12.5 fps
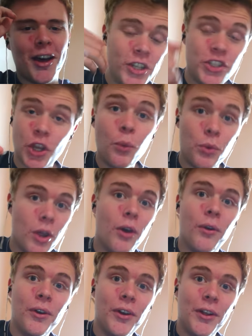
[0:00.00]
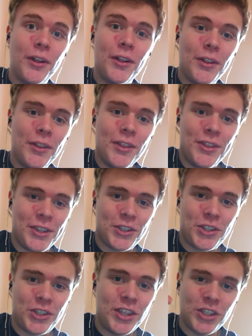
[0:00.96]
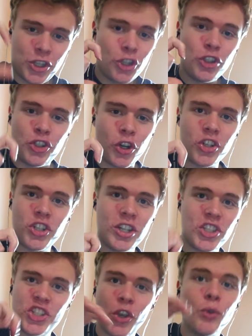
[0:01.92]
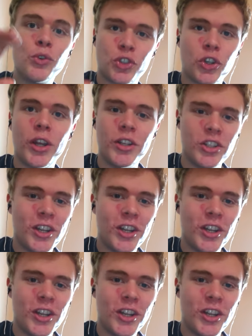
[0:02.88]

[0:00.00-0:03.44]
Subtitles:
Don't know. This construction is so strange.